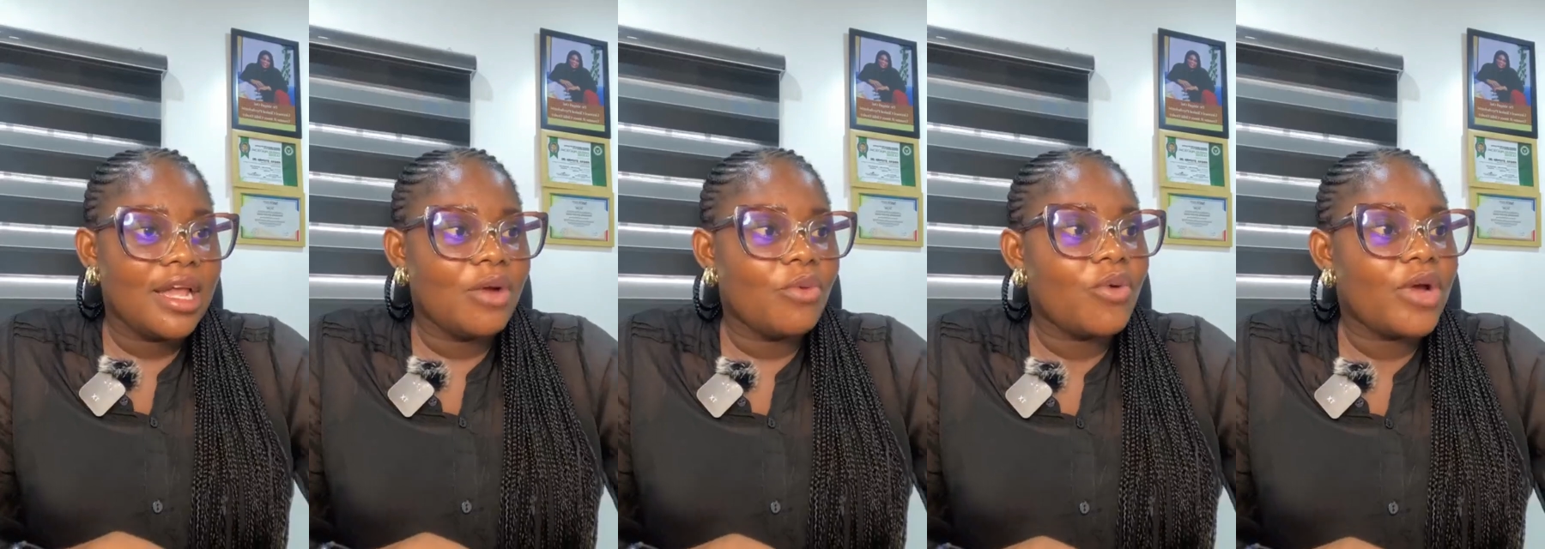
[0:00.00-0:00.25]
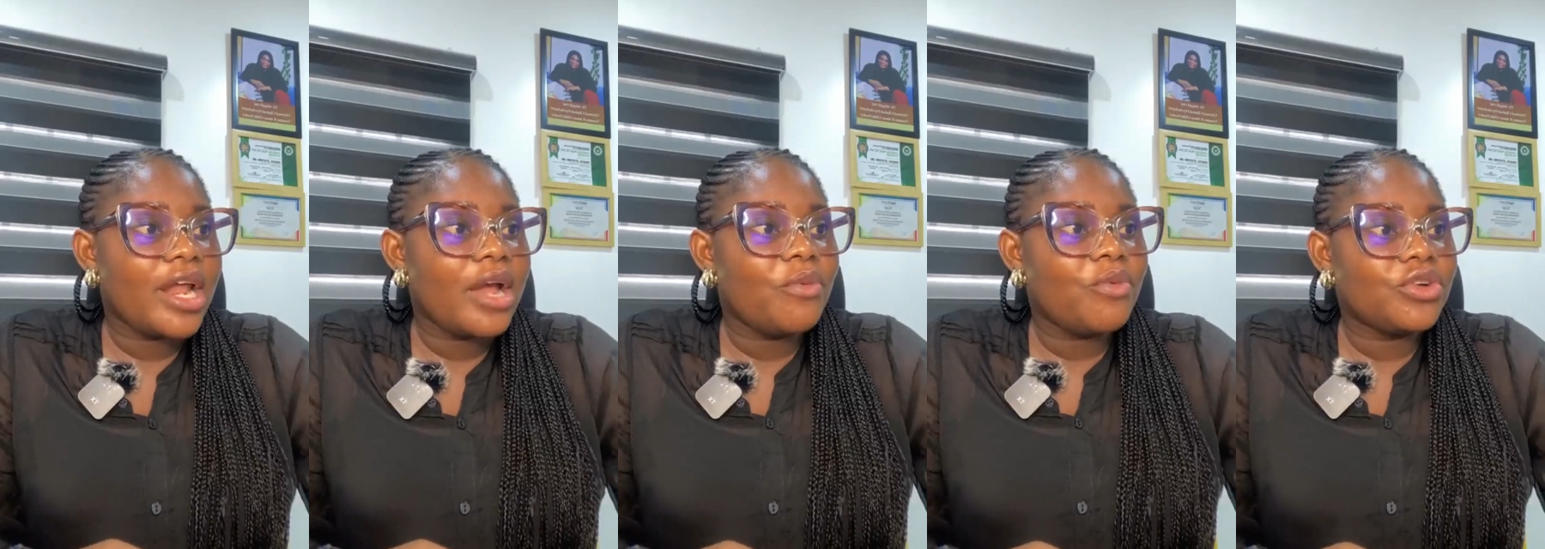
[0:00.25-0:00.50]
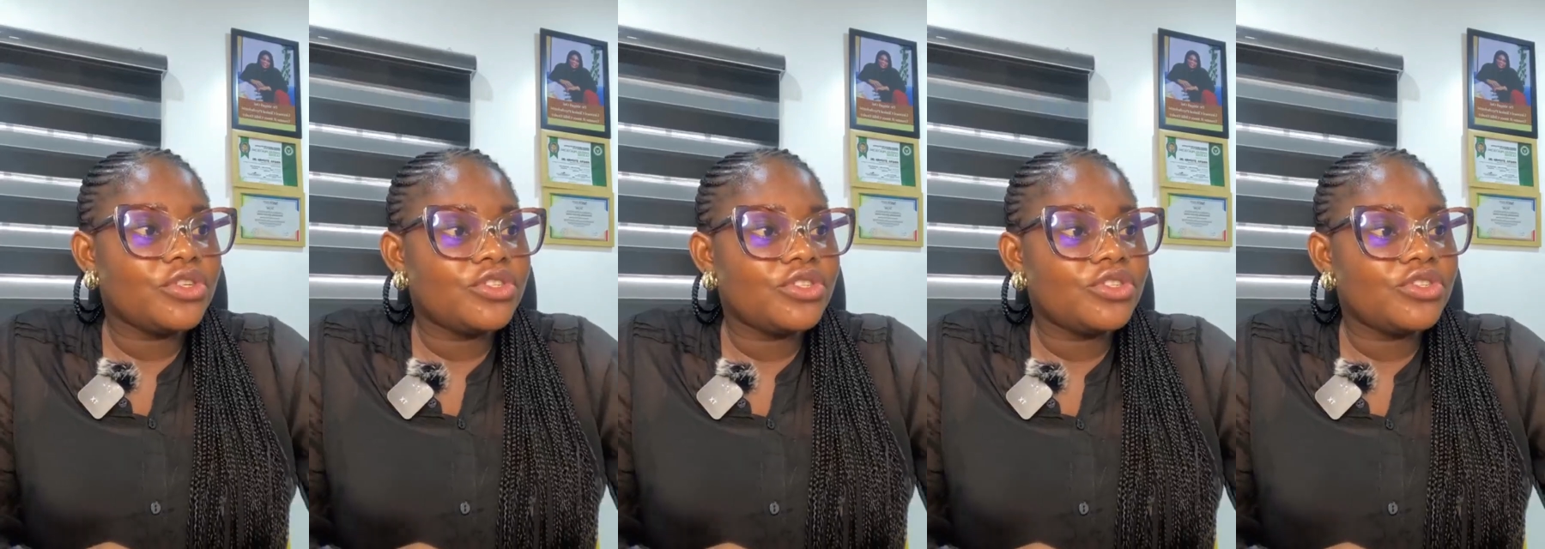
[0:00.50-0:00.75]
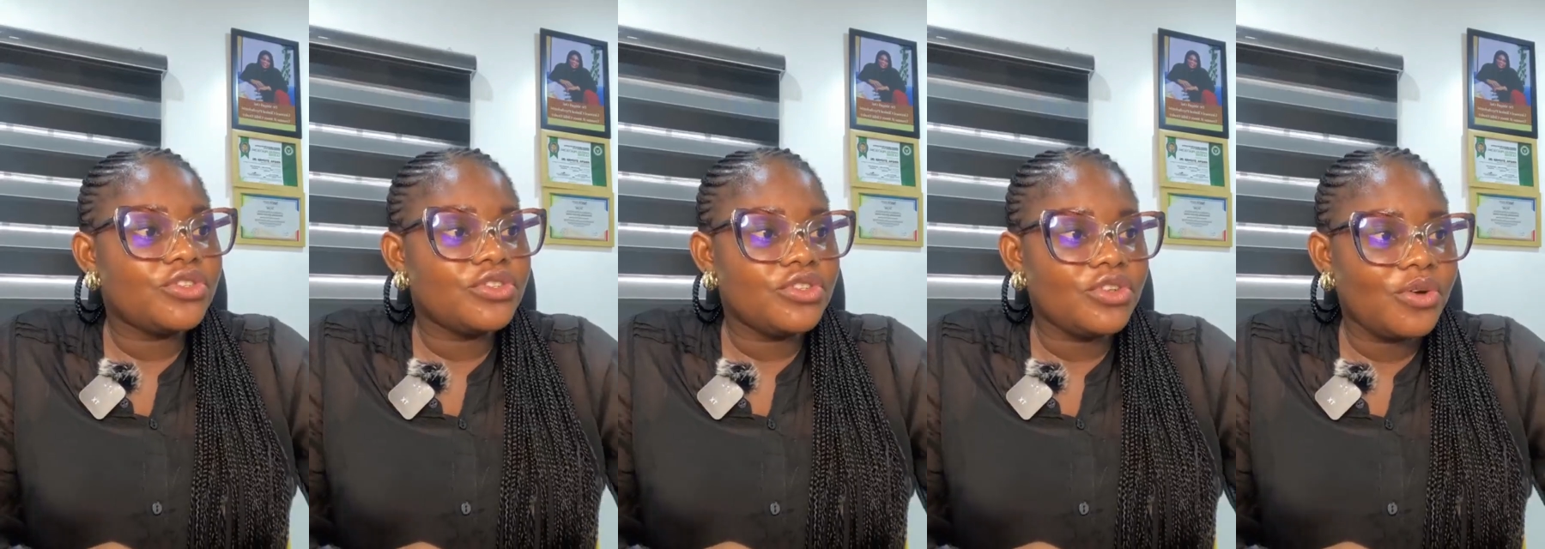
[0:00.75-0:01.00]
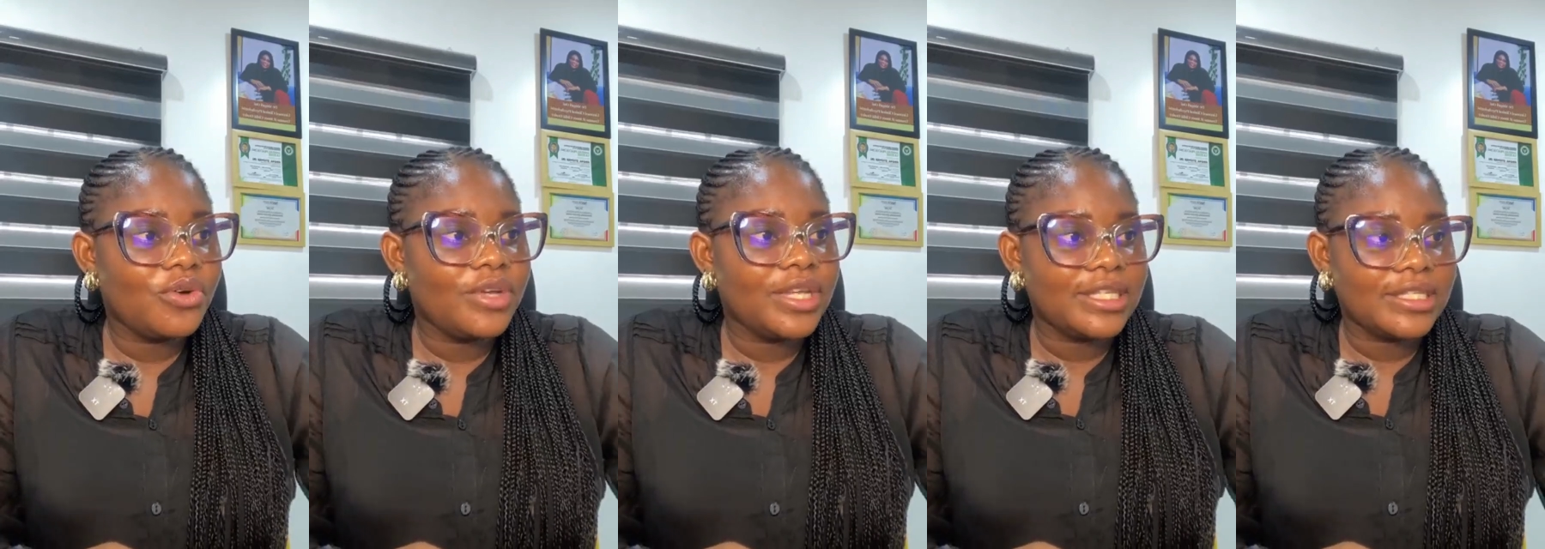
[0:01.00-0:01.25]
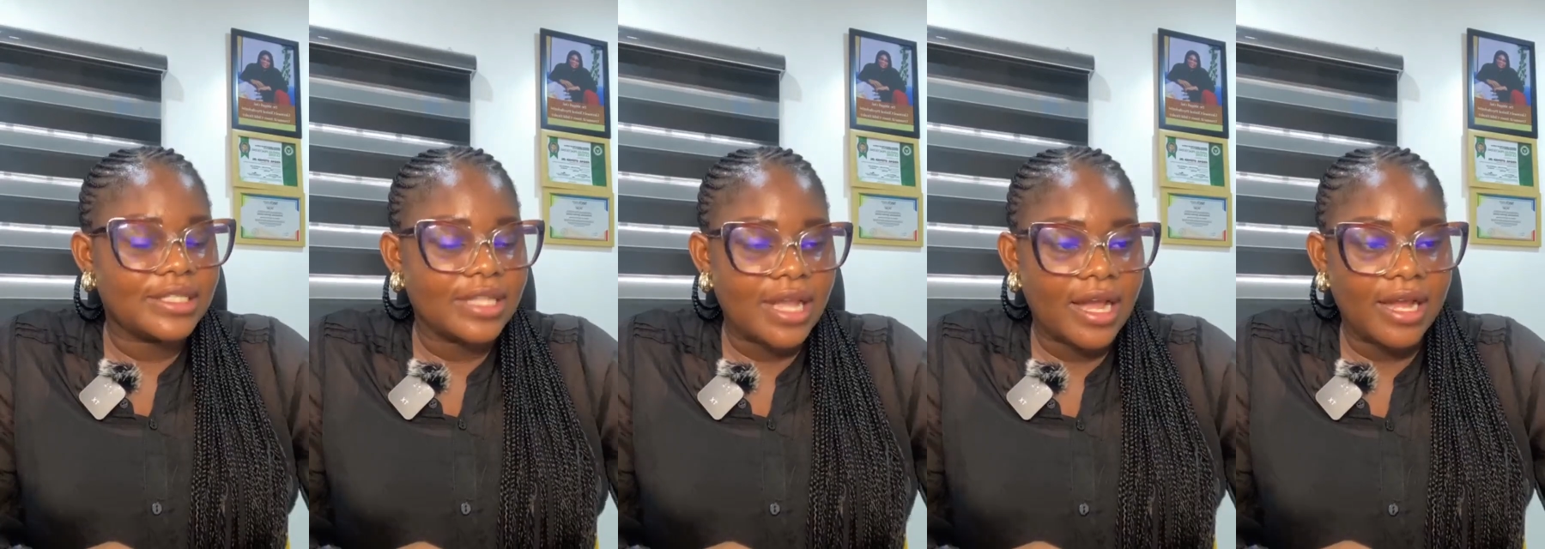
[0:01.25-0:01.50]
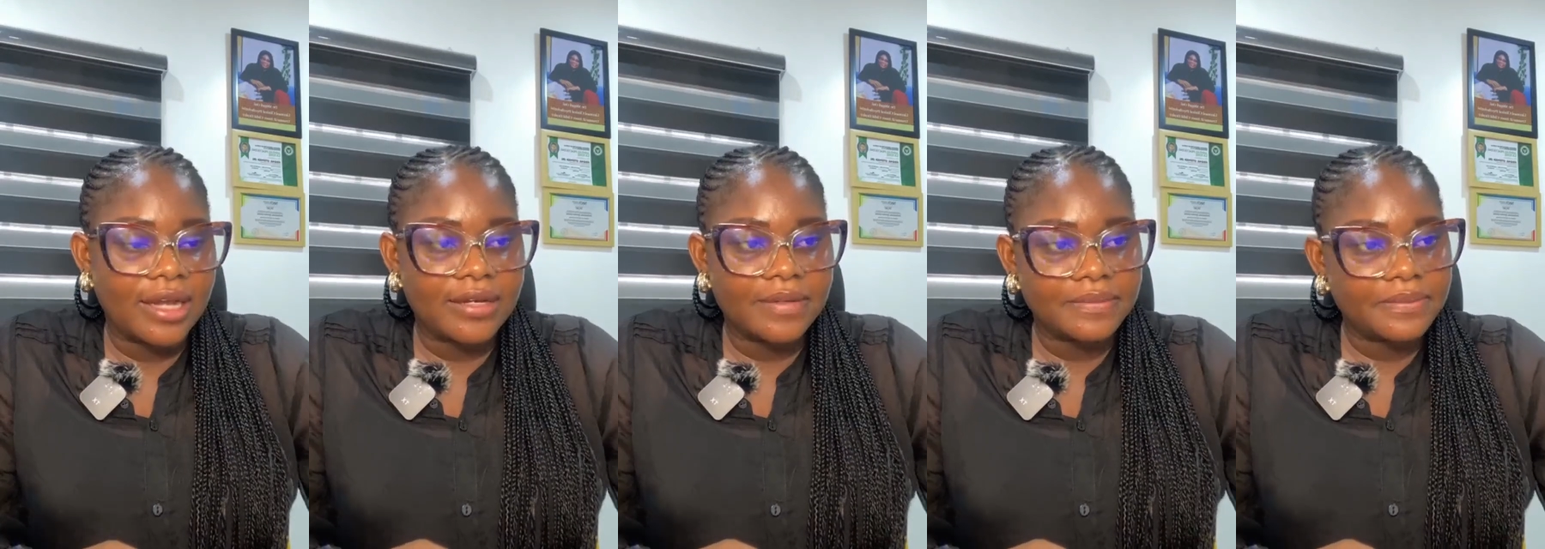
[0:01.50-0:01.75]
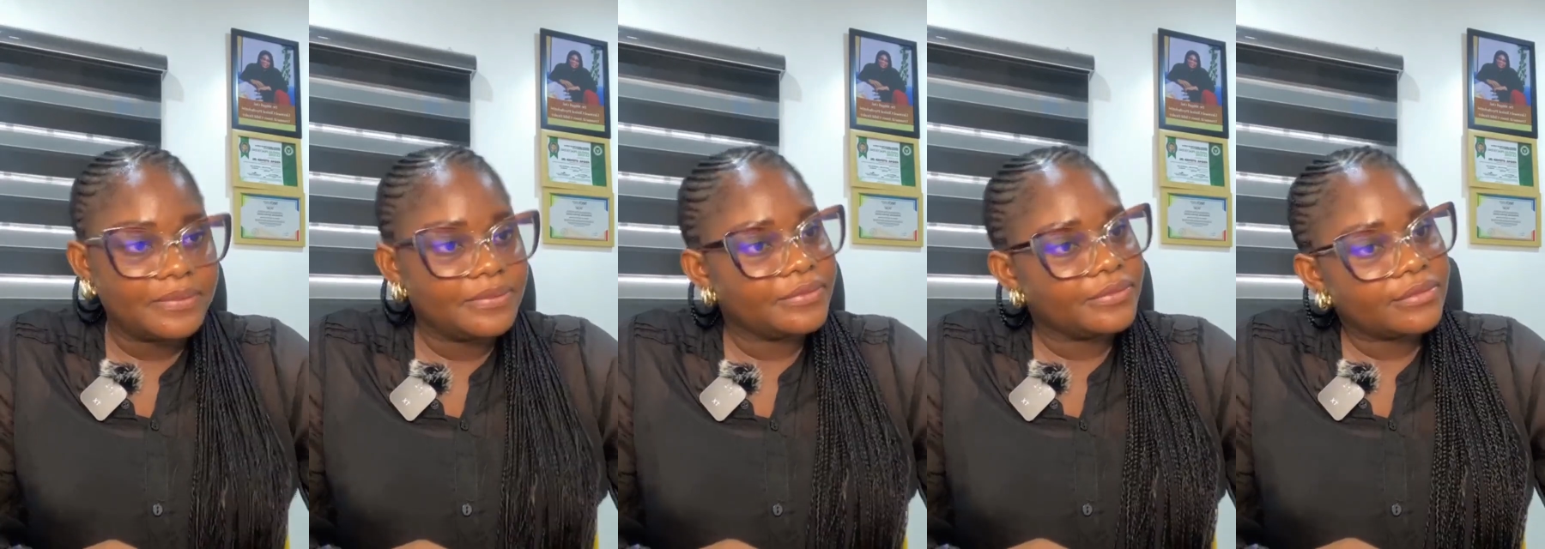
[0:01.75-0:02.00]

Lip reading: And what I want you to know is that